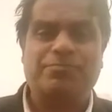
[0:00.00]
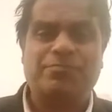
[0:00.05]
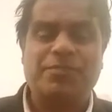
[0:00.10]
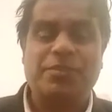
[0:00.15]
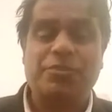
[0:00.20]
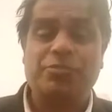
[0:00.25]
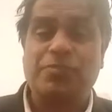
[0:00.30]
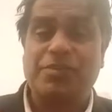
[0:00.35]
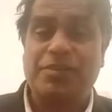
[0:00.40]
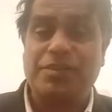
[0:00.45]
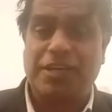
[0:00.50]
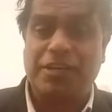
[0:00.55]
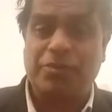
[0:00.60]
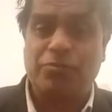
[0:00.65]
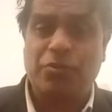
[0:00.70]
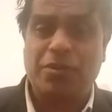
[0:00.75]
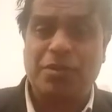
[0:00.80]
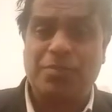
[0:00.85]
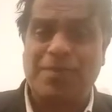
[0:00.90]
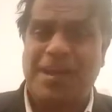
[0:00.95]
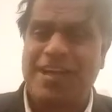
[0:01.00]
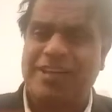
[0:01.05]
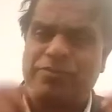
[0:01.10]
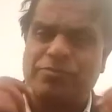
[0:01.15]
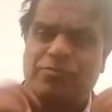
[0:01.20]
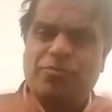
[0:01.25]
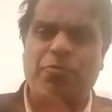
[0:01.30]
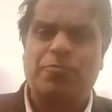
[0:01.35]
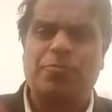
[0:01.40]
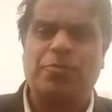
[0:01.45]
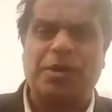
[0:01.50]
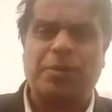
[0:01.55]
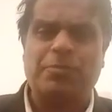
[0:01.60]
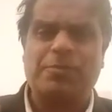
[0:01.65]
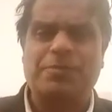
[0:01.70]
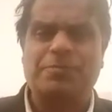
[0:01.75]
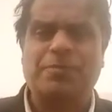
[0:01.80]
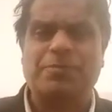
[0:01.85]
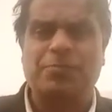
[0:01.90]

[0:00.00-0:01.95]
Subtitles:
You are not going back, no problem.